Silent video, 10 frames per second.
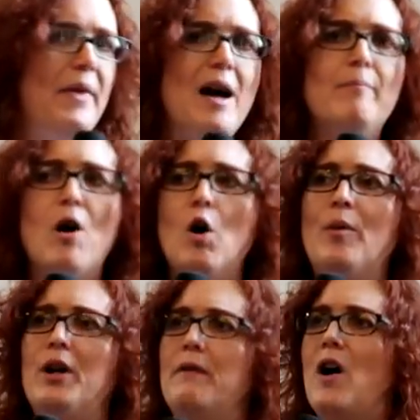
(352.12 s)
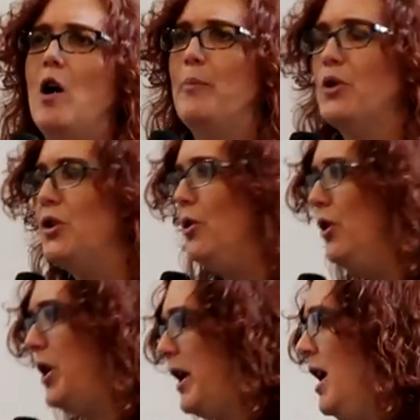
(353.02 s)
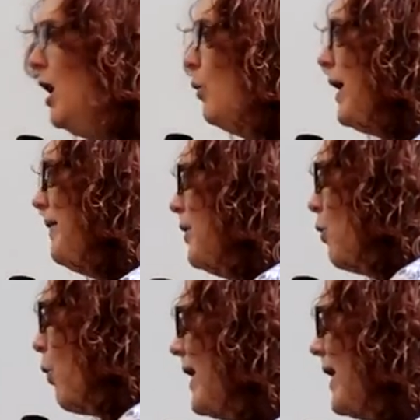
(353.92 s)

that moment of opportunity when the